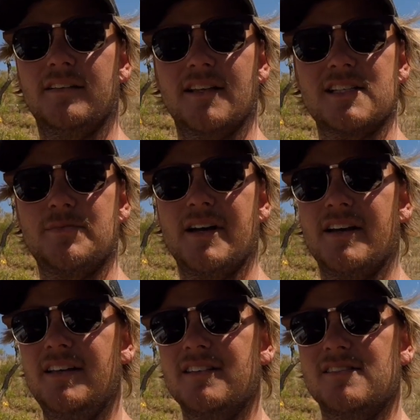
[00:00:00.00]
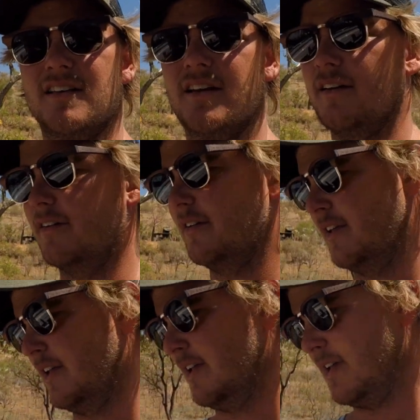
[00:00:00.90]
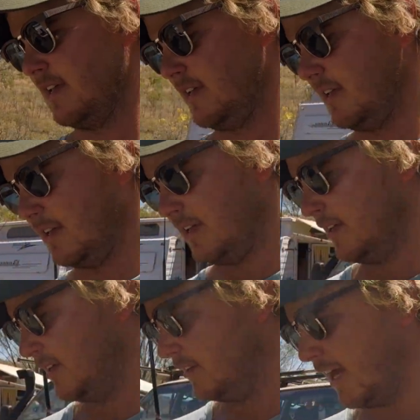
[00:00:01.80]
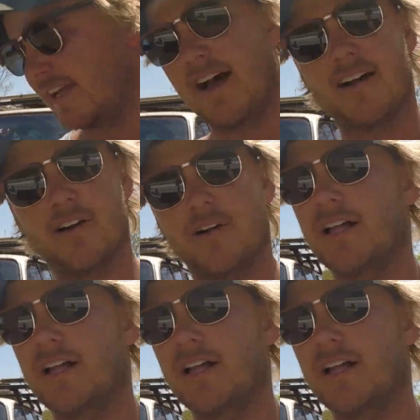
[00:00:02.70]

that's about it. So Lake Argyle,